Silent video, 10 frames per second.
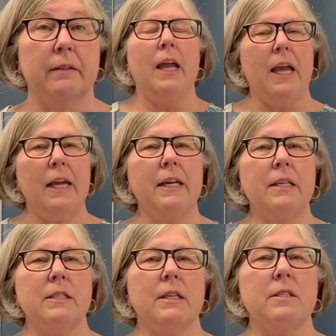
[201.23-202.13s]

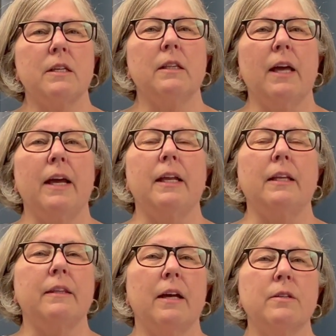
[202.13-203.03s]
Inconsistent
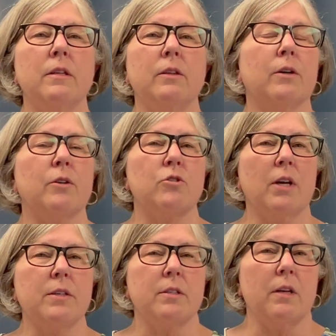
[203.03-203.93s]
lighting doesn't look
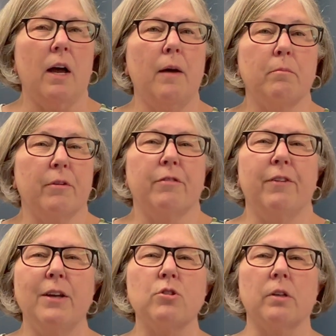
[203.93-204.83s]
just
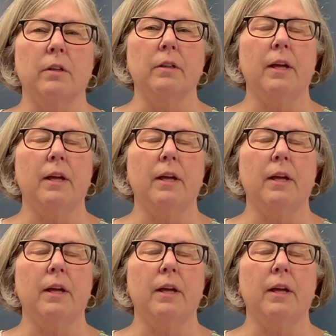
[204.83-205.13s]
unprofessional.